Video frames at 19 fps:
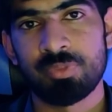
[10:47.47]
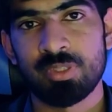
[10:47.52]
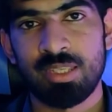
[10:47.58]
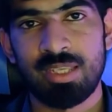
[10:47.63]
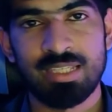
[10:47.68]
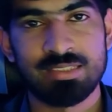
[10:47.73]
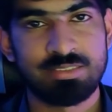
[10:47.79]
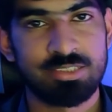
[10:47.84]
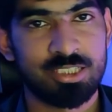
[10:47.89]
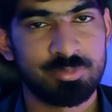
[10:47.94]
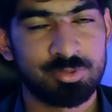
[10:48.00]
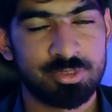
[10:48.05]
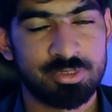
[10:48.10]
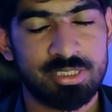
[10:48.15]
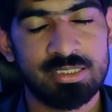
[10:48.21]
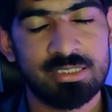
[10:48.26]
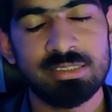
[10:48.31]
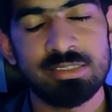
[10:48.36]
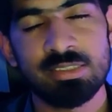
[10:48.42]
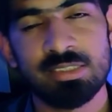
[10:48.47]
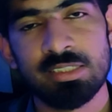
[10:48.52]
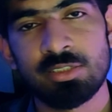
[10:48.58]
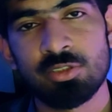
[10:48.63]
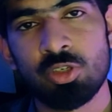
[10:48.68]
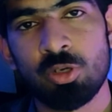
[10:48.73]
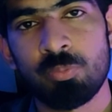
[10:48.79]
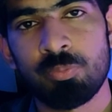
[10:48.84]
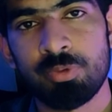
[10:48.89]
As the name suggests,
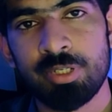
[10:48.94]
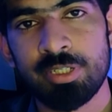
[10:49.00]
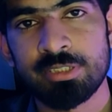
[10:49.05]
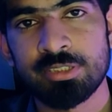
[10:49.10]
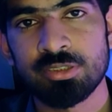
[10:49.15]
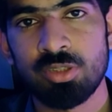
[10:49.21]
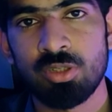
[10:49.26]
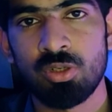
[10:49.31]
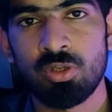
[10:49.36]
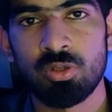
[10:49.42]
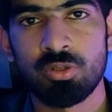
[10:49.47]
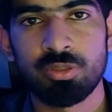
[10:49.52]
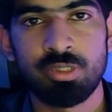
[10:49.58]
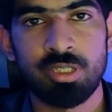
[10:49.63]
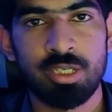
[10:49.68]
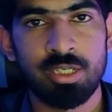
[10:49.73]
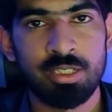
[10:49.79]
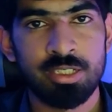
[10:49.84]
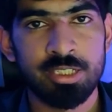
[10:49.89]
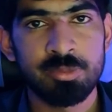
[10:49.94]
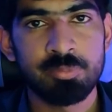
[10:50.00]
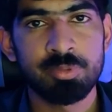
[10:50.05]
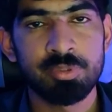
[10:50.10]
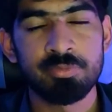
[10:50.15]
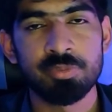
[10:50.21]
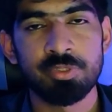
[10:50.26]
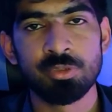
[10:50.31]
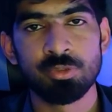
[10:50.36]
it operates on a link
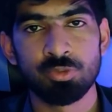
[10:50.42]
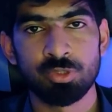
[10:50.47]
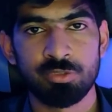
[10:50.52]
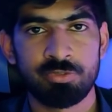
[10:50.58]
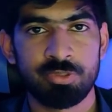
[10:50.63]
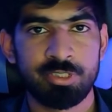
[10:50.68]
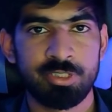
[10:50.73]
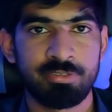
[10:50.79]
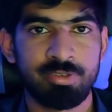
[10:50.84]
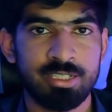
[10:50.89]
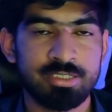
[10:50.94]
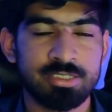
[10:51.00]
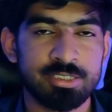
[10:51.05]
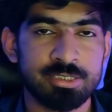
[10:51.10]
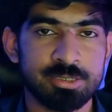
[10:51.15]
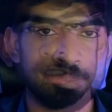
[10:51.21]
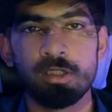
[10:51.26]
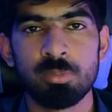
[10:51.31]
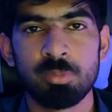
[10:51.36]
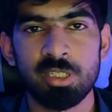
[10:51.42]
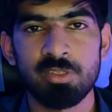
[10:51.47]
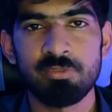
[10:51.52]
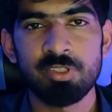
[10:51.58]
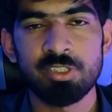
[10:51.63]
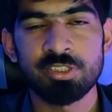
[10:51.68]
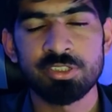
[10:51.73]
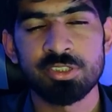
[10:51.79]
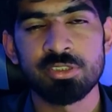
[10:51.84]
between 2 different devices. The main
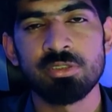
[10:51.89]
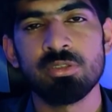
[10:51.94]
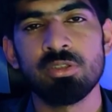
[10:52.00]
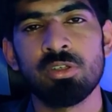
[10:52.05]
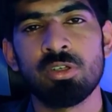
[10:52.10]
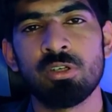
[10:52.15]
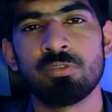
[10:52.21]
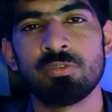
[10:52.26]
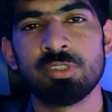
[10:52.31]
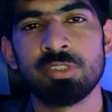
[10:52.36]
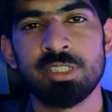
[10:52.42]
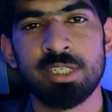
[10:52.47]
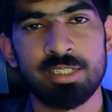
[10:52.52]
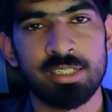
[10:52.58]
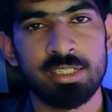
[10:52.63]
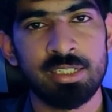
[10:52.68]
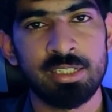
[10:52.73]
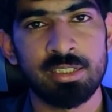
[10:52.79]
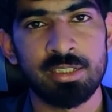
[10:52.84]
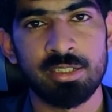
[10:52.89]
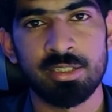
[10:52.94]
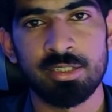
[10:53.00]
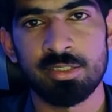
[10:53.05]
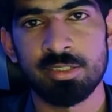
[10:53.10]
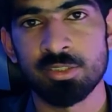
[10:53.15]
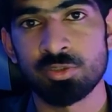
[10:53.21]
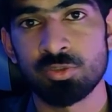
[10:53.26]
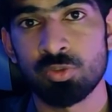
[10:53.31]
function of the data link layer
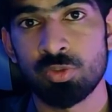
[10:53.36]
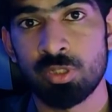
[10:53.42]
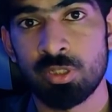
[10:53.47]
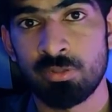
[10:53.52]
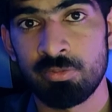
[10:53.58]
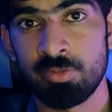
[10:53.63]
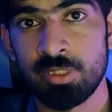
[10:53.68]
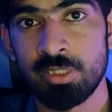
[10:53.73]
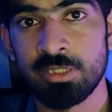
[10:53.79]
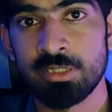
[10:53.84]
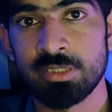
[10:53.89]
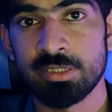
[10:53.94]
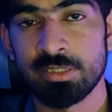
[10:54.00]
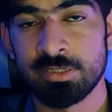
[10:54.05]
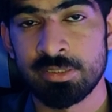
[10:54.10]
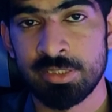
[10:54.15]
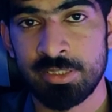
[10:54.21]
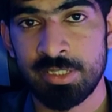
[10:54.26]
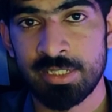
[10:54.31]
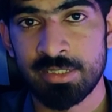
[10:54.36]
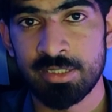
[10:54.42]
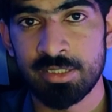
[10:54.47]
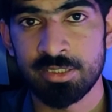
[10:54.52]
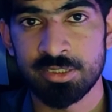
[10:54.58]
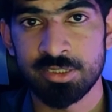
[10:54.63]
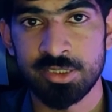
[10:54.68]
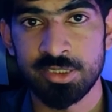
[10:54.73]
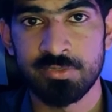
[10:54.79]
is to convert the data
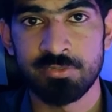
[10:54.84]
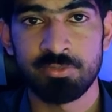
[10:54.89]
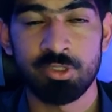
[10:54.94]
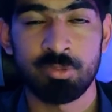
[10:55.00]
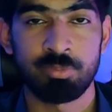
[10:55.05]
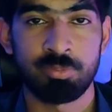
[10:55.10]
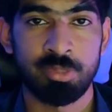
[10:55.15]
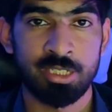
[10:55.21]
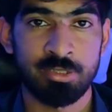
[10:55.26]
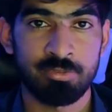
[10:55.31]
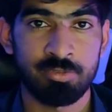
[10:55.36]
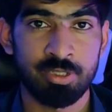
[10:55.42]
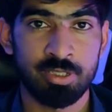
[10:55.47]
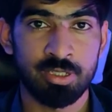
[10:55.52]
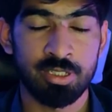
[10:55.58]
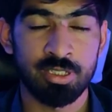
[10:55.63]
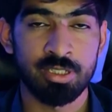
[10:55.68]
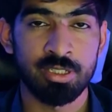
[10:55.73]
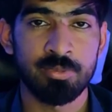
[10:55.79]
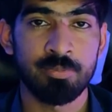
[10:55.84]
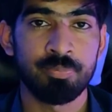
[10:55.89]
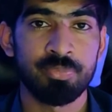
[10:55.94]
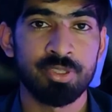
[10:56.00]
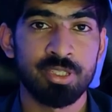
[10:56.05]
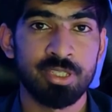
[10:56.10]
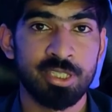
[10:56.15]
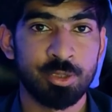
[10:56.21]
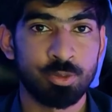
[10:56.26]
received from network layer
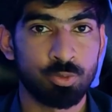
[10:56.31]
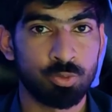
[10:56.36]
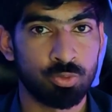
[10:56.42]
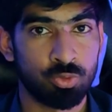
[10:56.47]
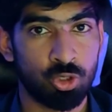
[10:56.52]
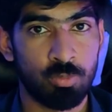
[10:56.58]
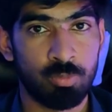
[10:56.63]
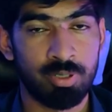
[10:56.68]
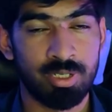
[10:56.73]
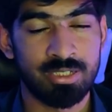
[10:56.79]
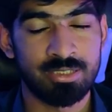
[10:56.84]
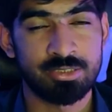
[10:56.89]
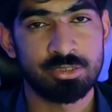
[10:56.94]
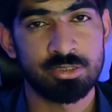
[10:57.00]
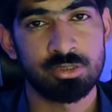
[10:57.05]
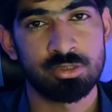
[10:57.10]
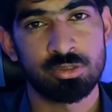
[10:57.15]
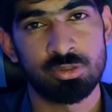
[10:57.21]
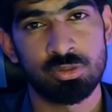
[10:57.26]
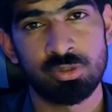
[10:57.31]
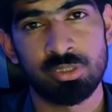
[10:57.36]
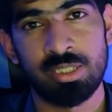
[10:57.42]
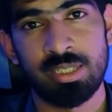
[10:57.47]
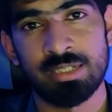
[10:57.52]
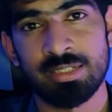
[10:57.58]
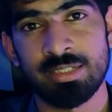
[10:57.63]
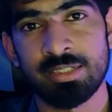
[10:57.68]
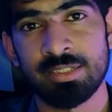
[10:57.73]
into raw bytes so
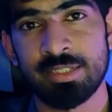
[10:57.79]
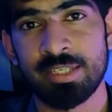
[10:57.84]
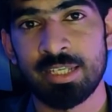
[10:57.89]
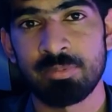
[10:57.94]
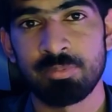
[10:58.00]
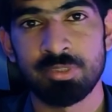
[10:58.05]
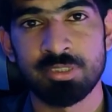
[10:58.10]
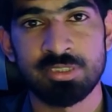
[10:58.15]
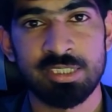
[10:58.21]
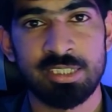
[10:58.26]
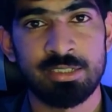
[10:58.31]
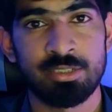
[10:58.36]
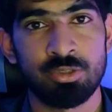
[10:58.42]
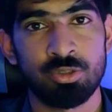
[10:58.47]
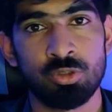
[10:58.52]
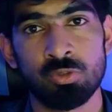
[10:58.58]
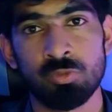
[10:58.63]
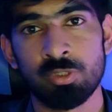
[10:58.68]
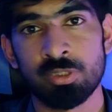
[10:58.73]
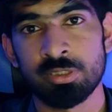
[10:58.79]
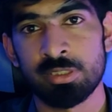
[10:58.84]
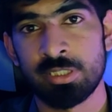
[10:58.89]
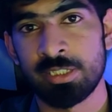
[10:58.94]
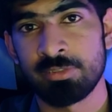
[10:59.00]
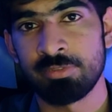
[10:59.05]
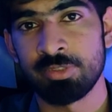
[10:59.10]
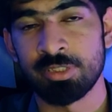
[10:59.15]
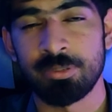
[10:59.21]
that it can be sent over the
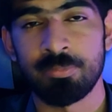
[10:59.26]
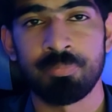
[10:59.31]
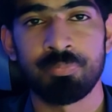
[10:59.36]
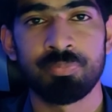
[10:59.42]
network.